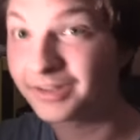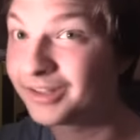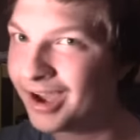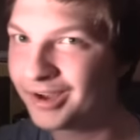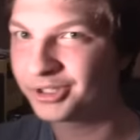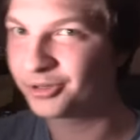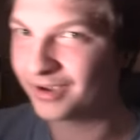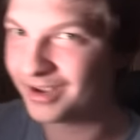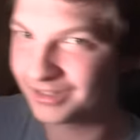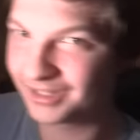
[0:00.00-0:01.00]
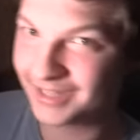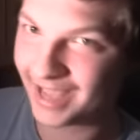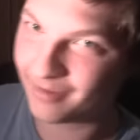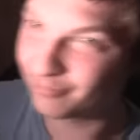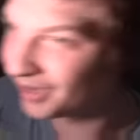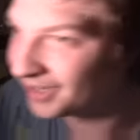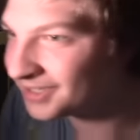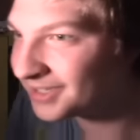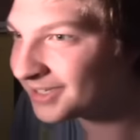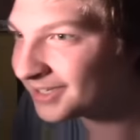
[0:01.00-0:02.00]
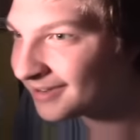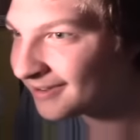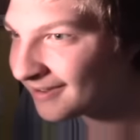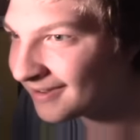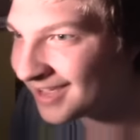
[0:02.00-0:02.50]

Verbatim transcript: And God created the tab buttons.